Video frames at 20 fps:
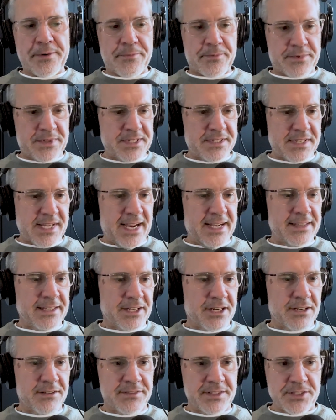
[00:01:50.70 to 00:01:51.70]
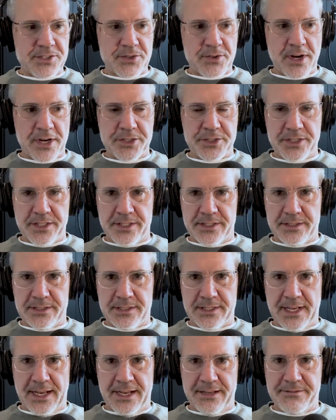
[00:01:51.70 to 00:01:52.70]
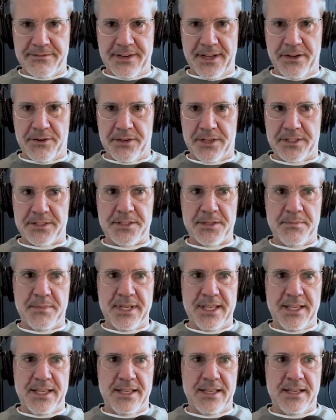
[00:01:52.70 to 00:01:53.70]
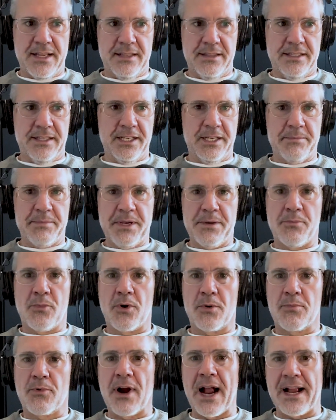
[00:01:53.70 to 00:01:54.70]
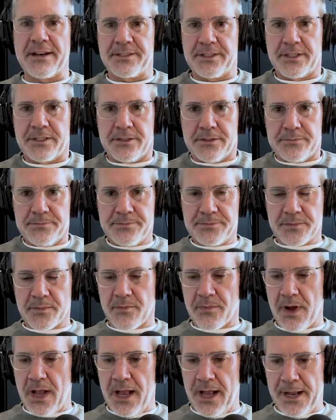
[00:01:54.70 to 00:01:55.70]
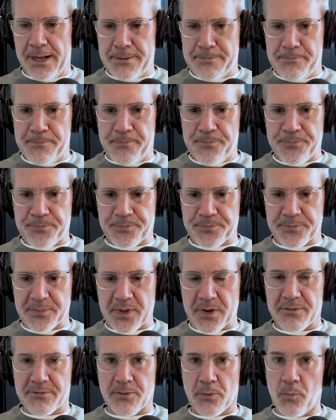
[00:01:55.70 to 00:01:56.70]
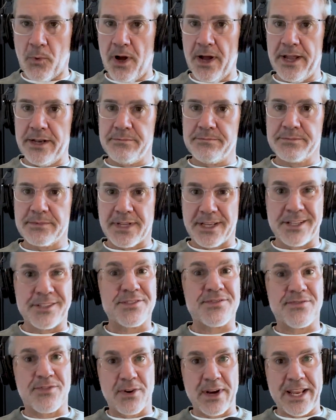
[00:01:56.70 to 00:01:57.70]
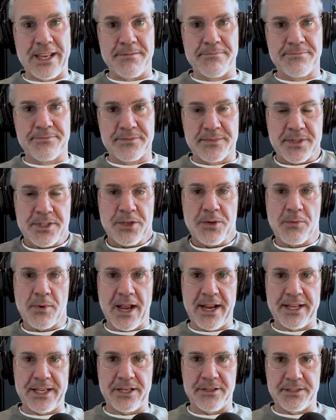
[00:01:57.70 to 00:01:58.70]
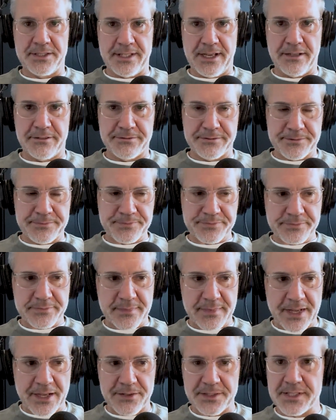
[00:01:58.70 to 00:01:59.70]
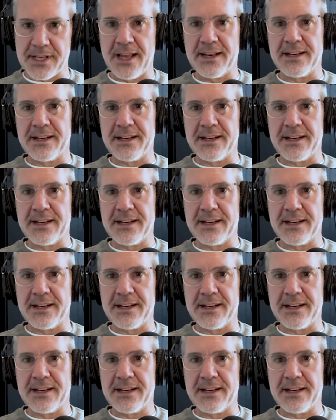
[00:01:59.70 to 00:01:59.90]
The side letter of instruction, I found it to be a little bit more practical. For one, it's free. You write it yourself. Now, it's not